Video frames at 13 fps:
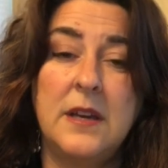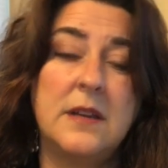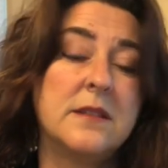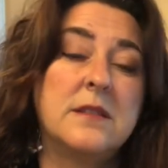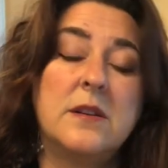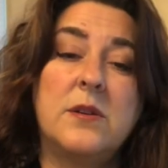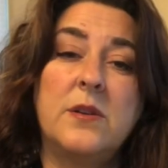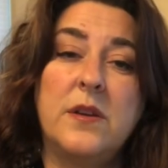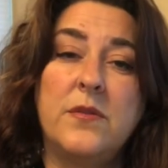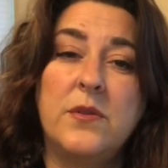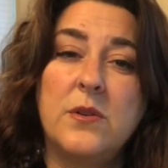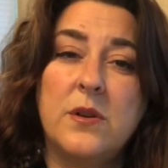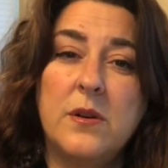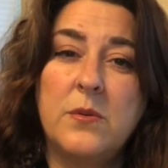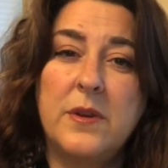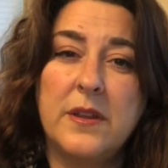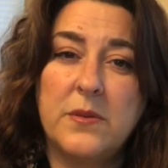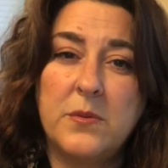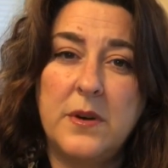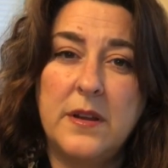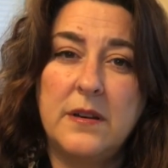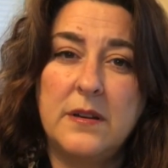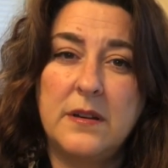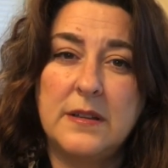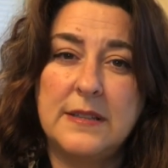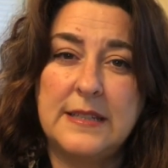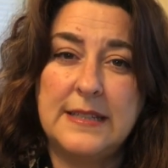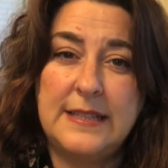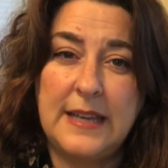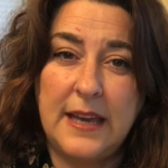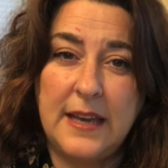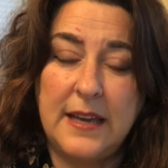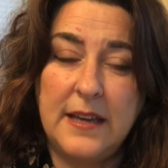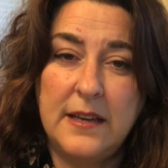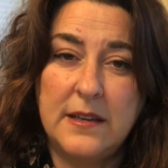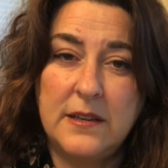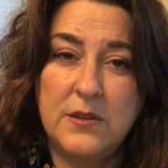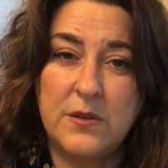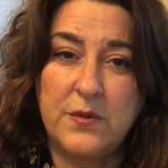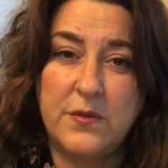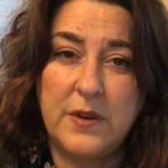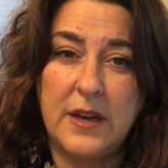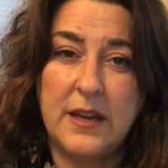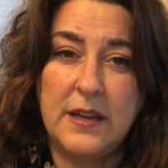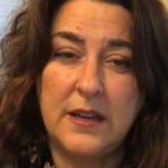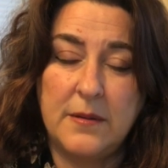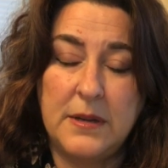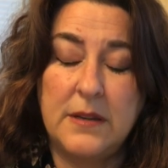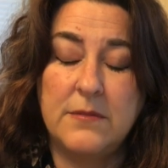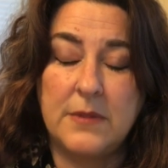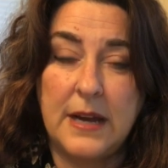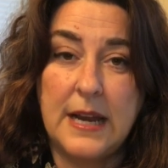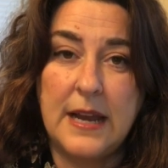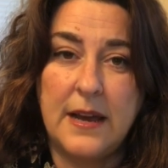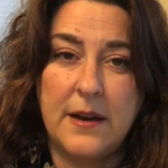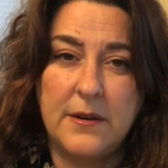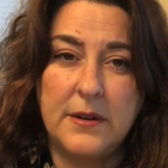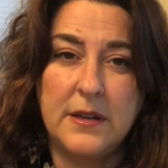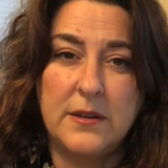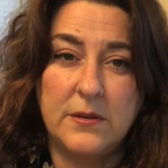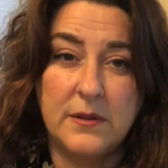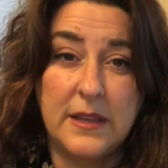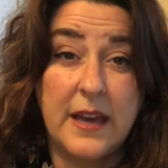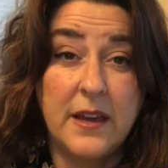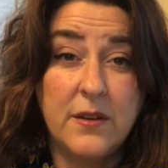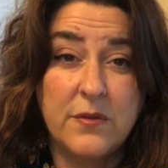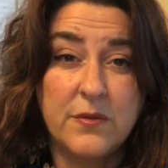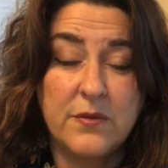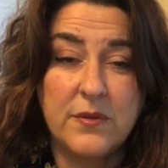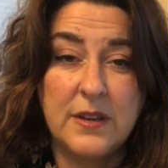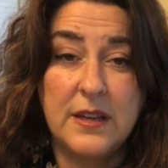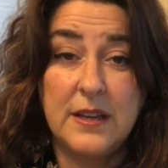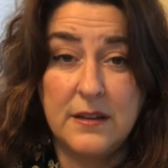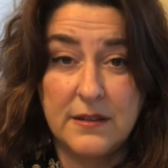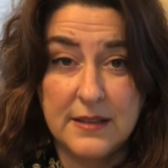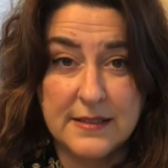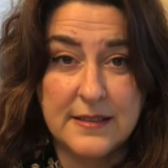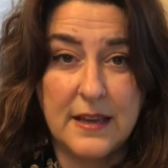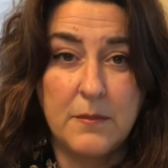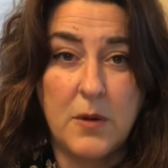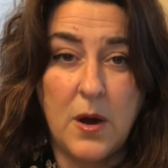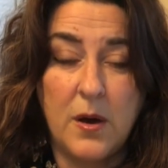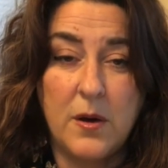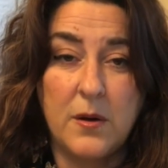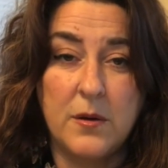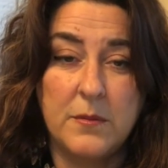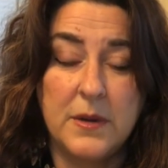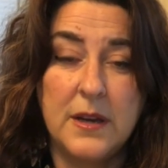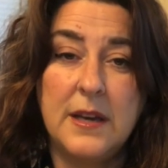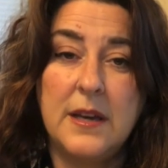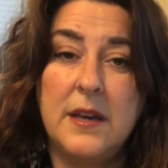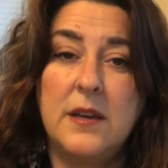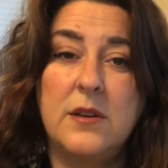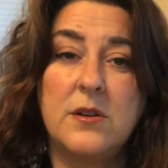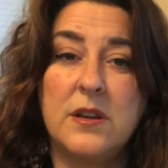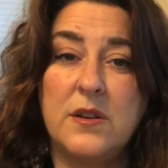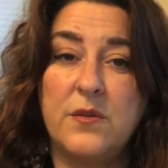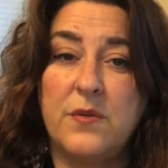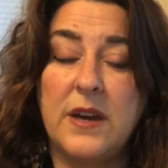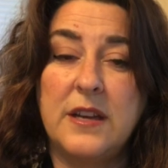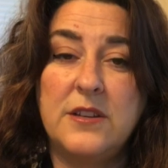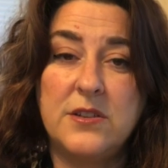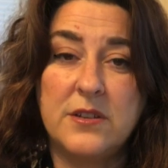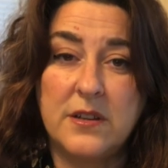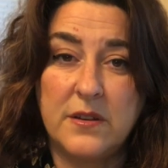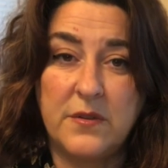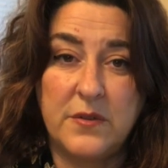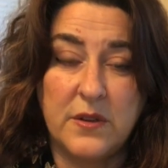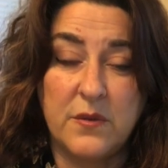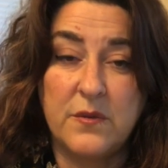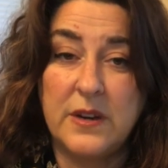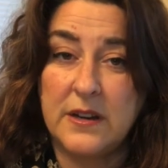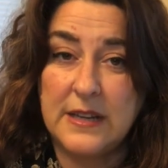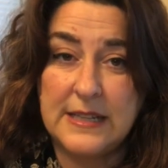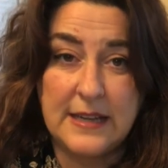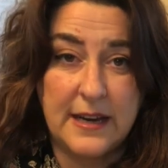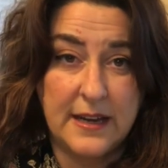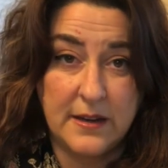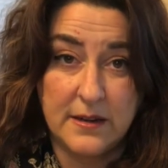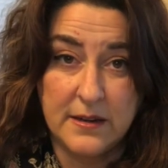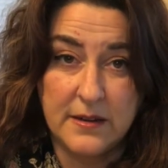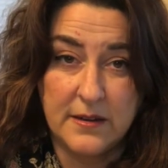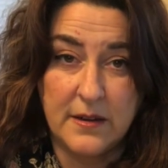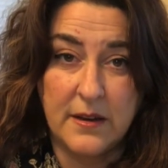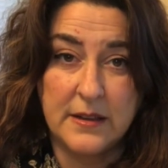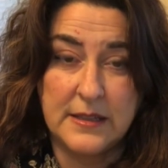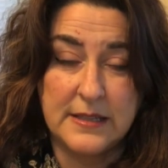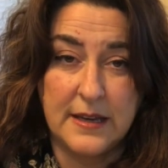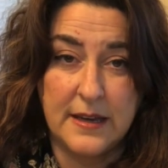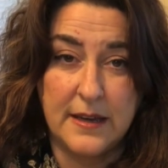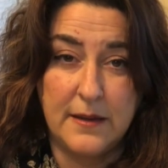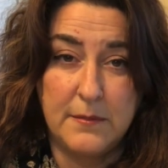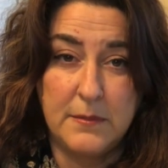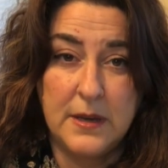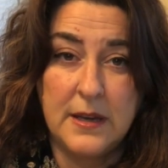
So if you're with one today, you'll find, right now in your life, in the same home, you're going to find you're going to feel very tired all the time.